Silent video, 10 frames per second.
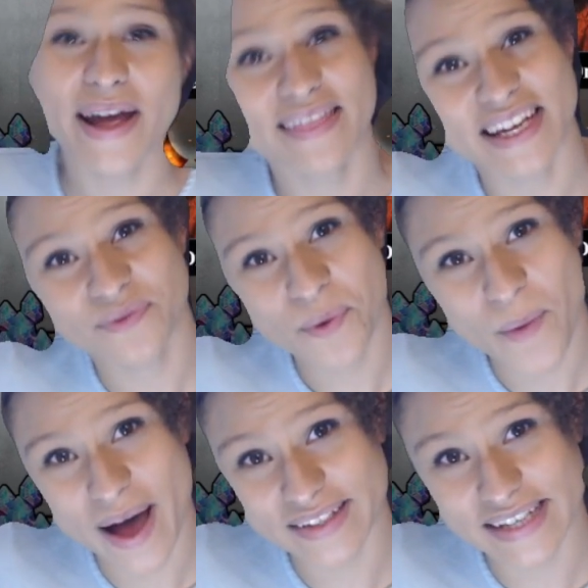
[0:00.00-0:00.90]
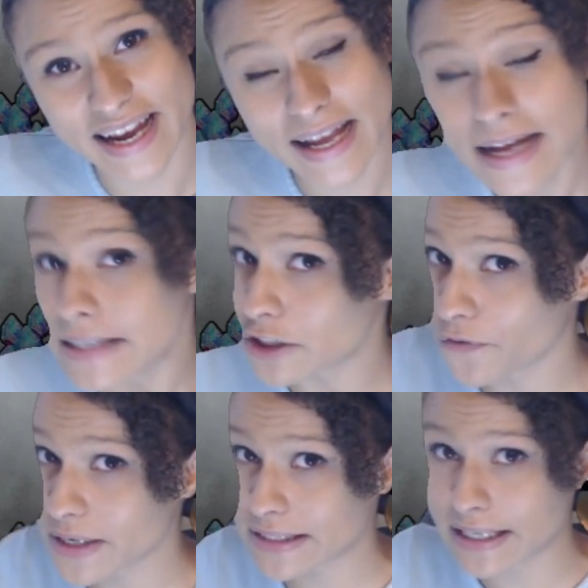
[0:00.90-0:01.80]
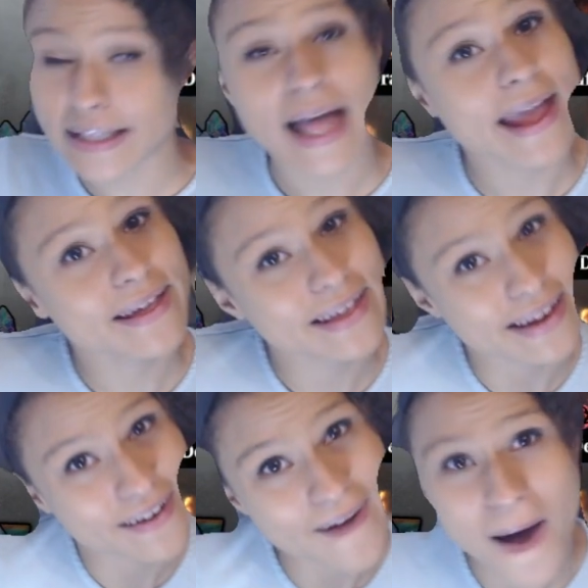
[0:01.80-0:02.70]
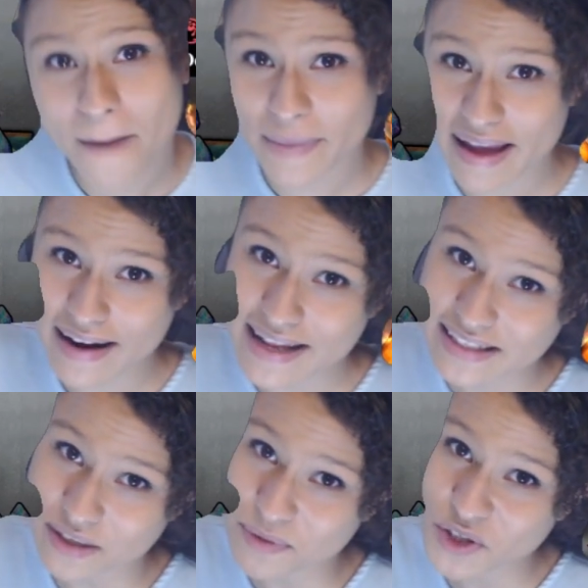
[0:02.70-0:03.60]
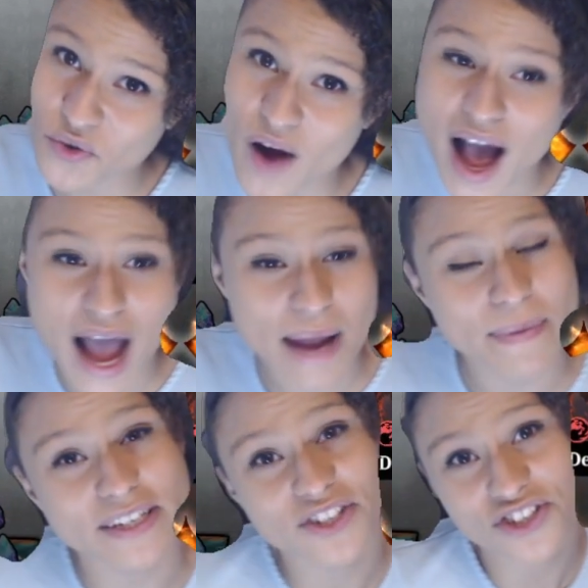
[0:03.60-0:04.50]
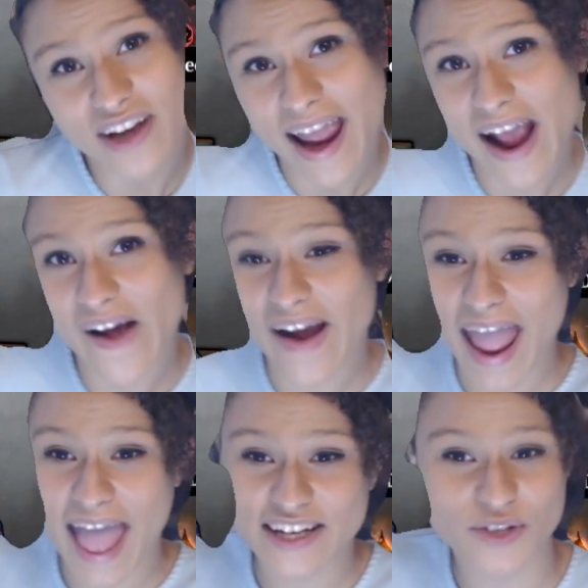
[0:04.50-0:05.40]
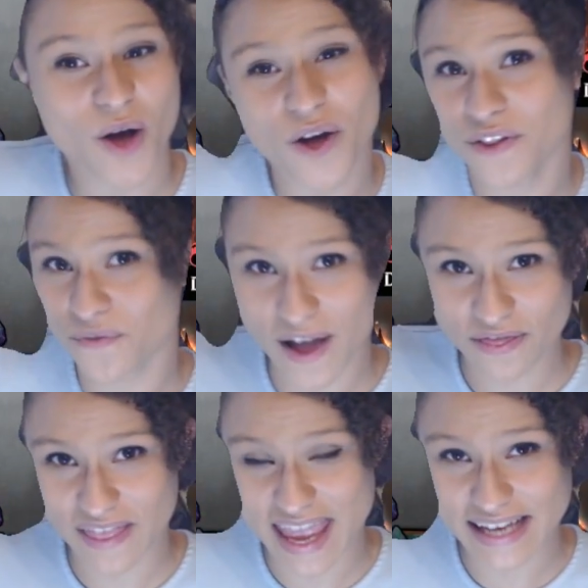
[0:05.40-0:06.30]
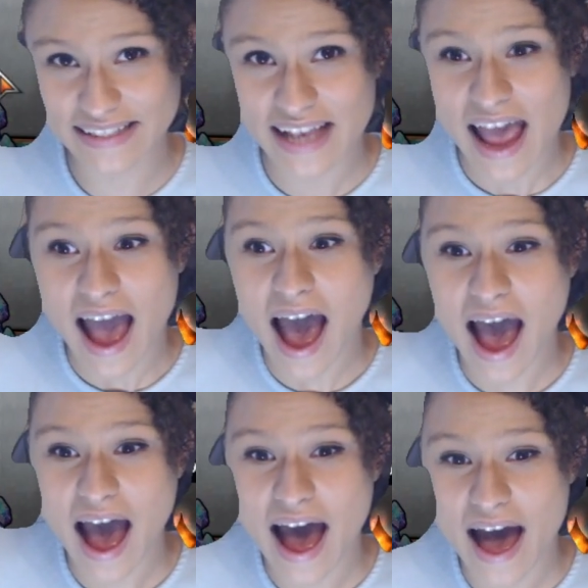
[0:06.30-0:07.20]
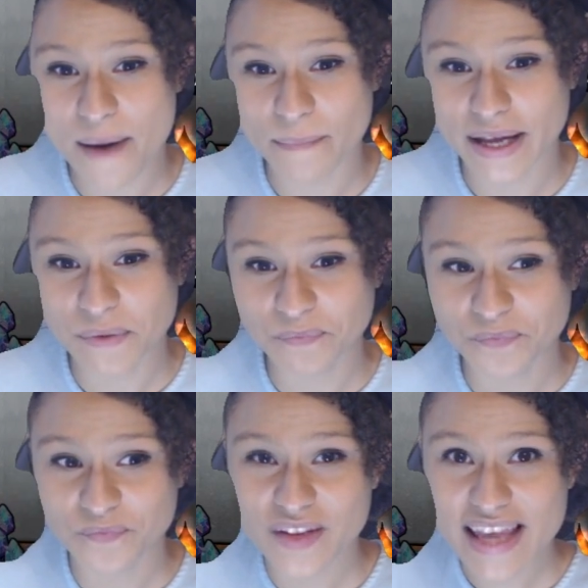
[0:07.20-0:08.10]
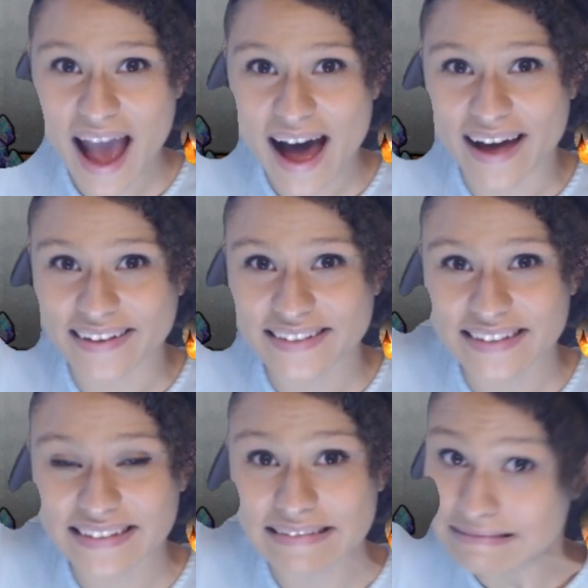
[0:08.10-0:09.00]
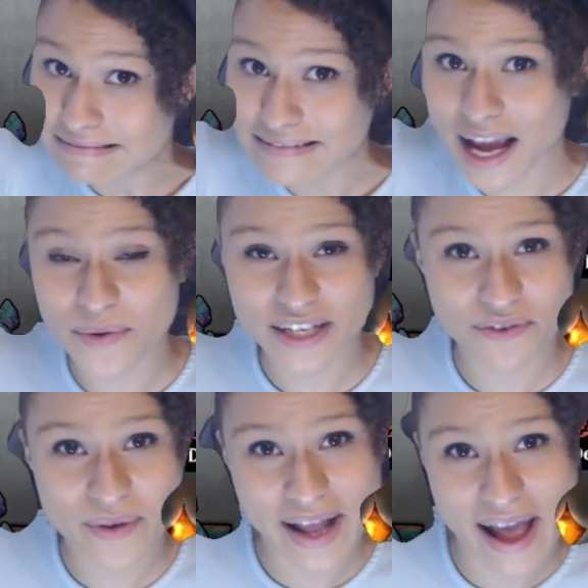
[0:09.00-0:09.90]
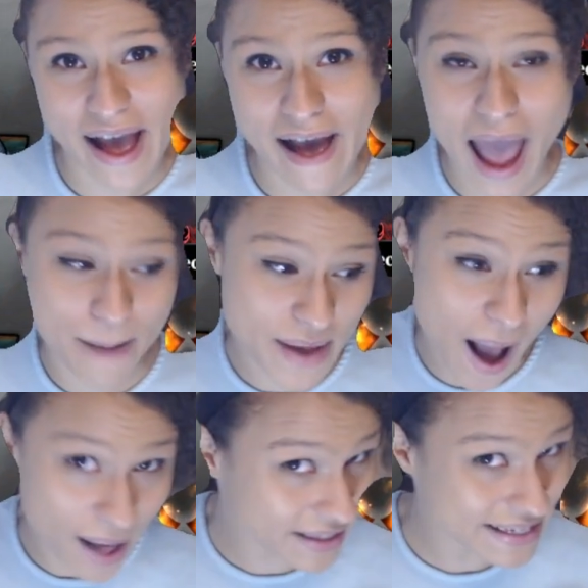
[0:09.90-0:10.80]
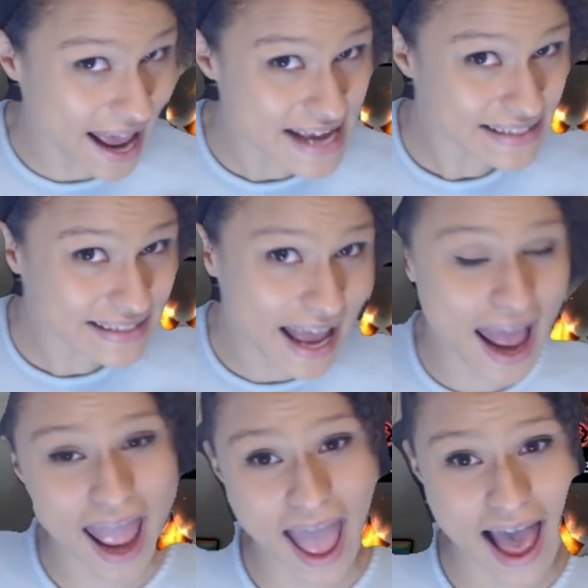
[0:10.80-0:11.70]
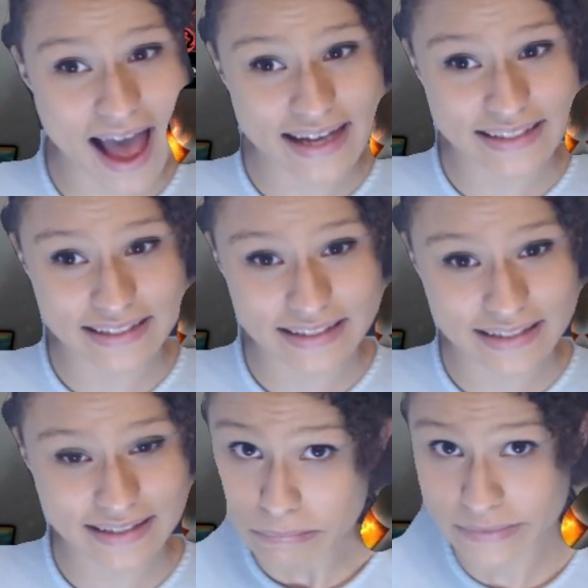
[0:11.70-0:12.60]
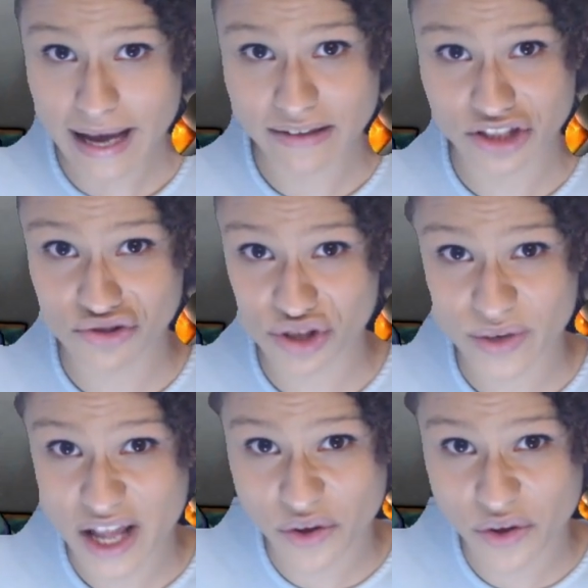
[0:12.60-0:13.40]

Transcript: thanks for watching. Don't forget to like and comment and subscribe and share and do all the fun things. Yeah, I wish everyone a happy holidays, and yeah, let's do another